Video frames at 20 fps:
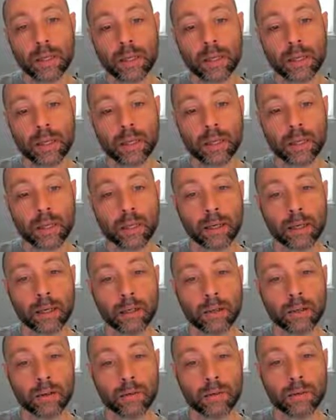
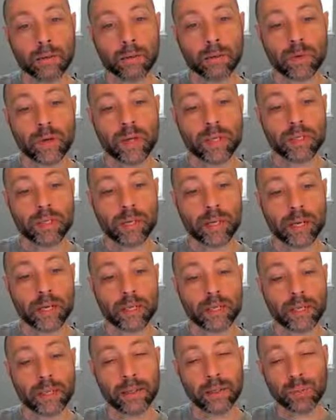And the reason I had
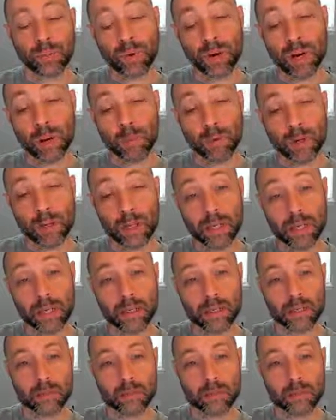to add this property